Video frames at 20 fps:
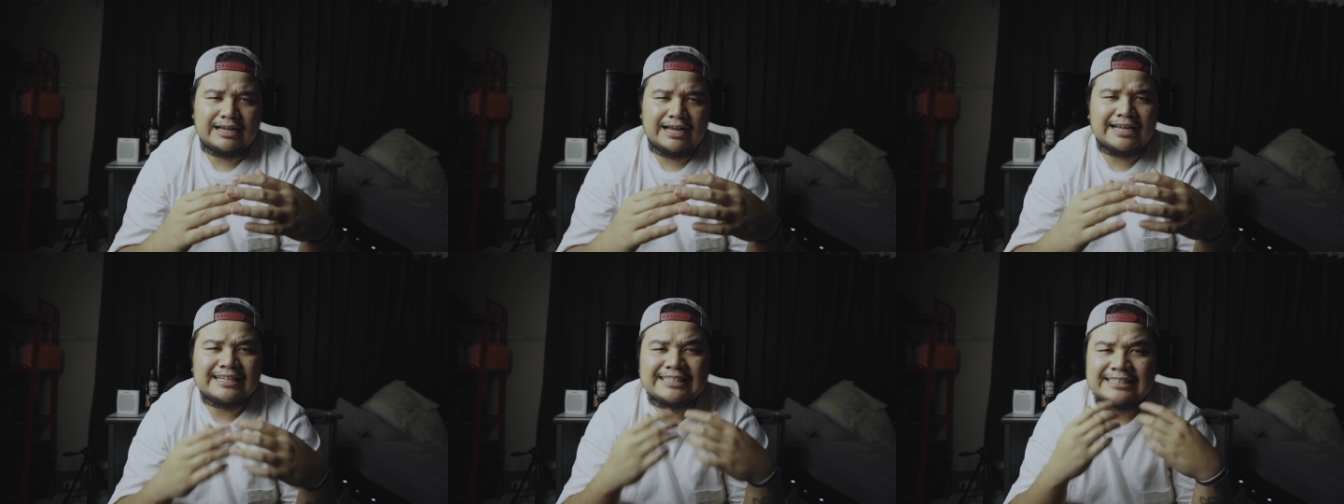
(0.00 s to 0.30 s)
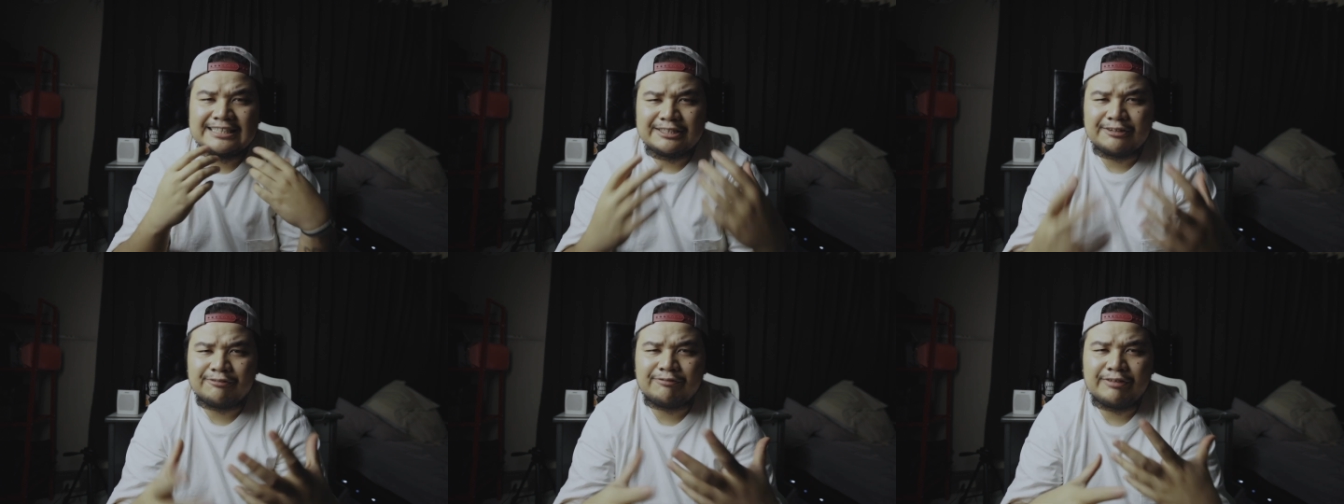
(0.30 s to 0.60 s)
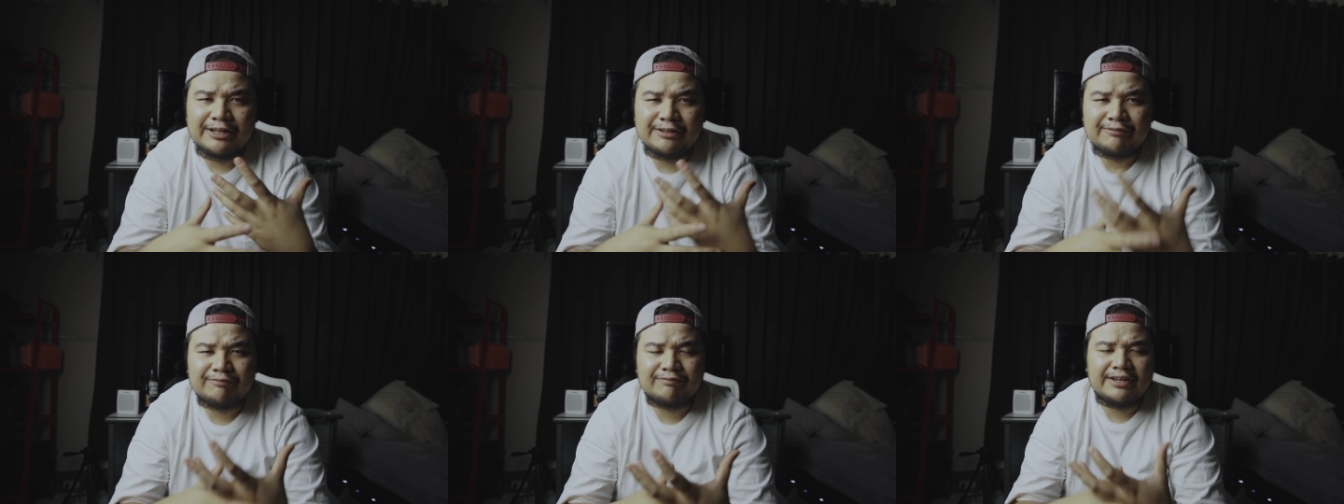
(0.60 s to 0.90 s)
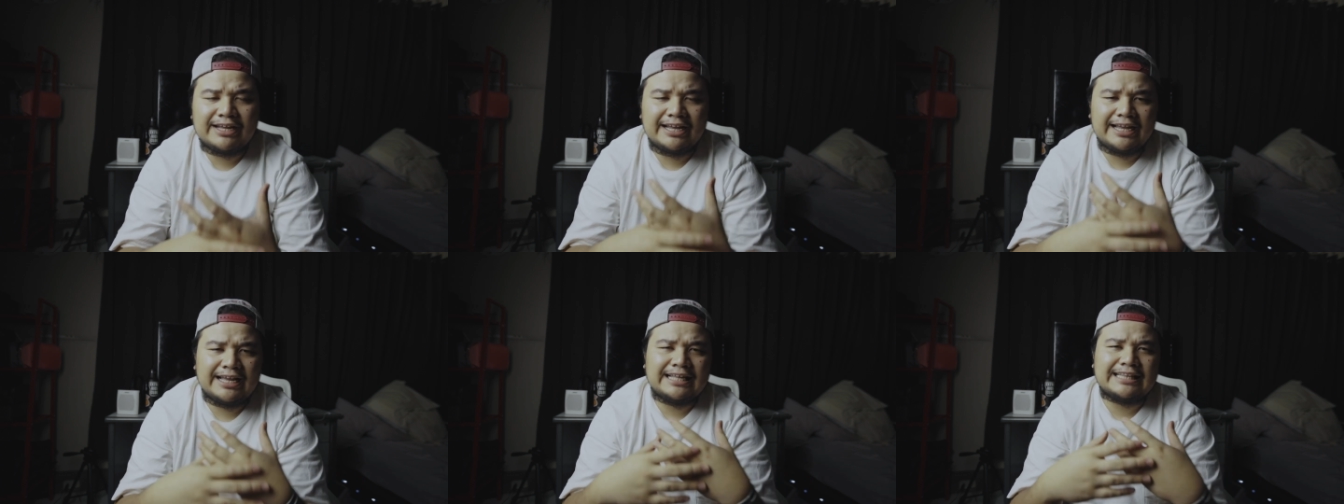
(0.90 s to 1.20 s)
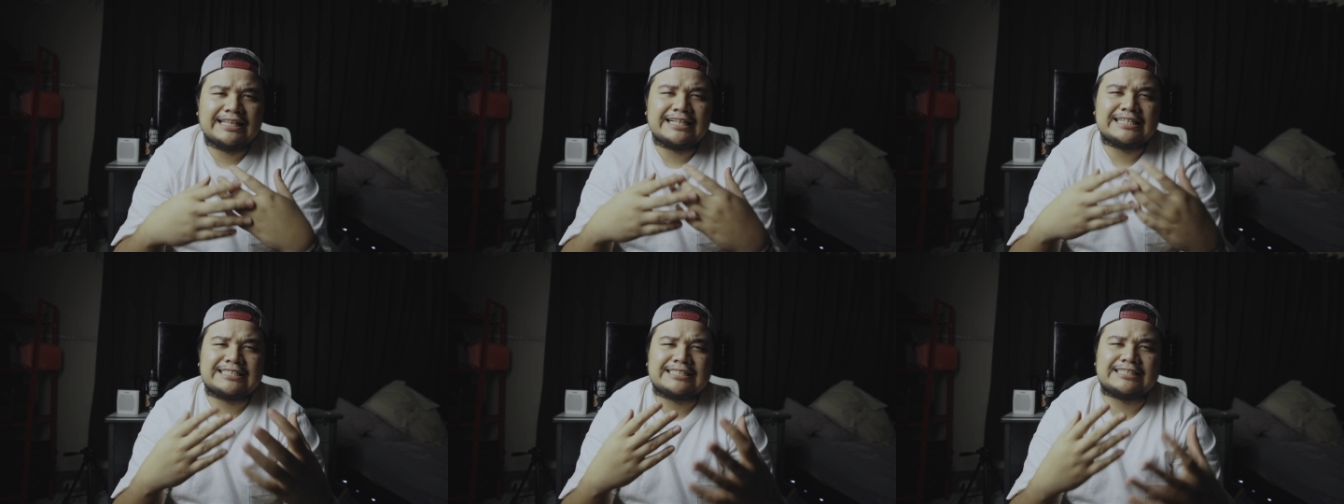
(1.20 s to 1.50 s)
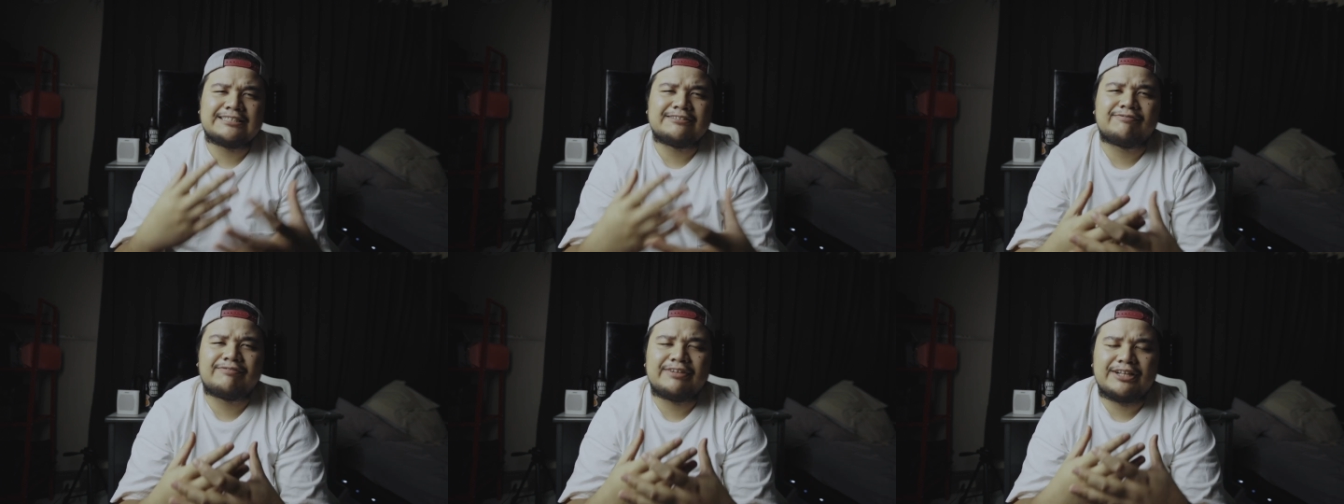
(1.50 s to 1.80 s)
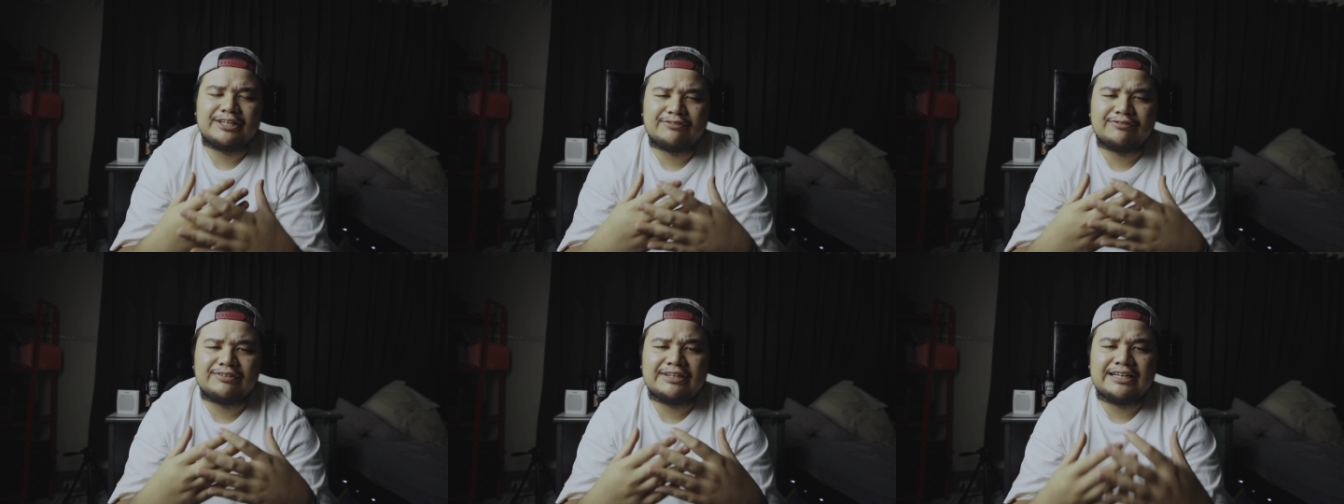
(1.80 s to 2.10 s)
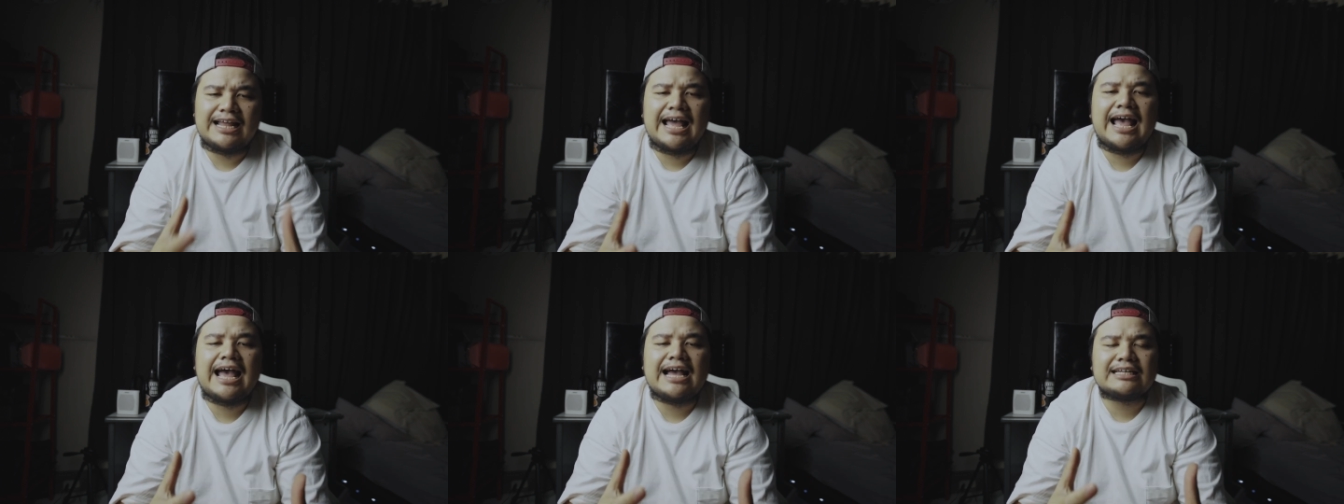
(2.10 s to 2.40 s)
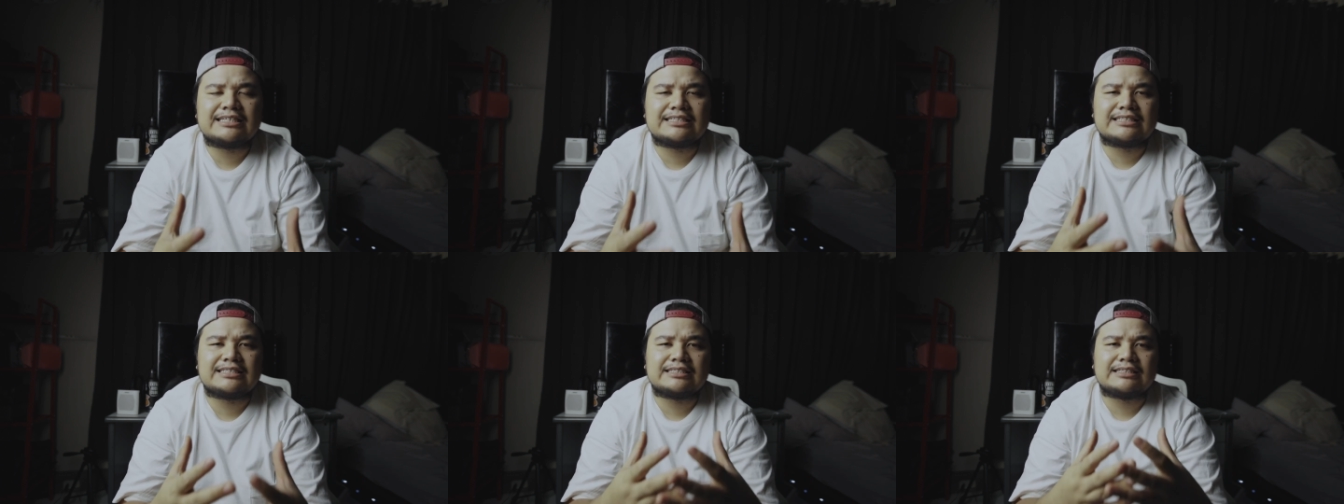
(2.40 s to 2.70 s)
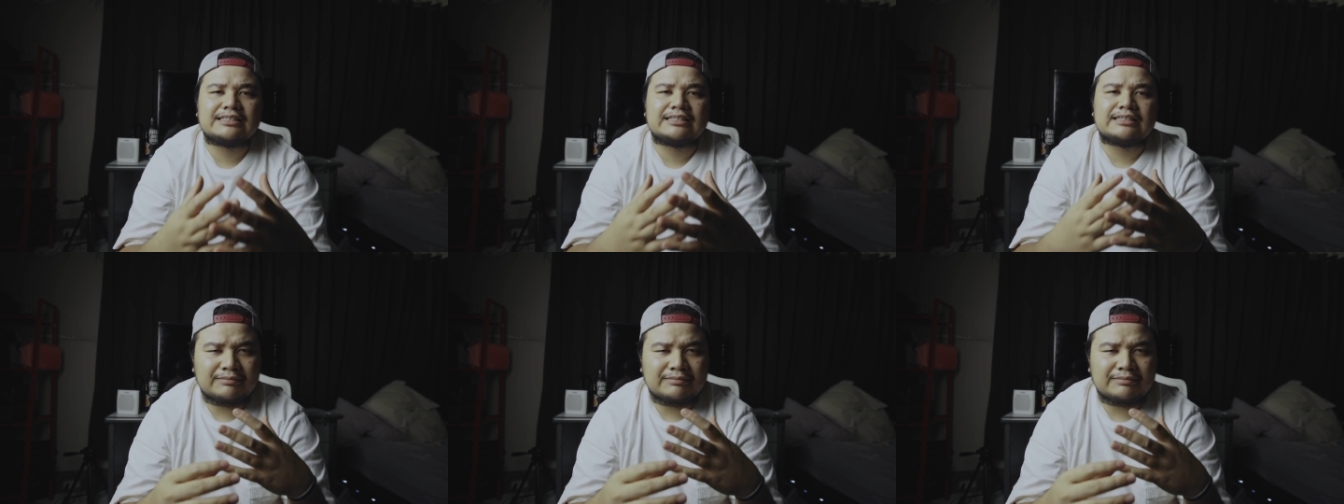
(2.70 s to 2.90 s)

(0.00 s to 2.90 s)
I still felt fine, I still felt relaxed.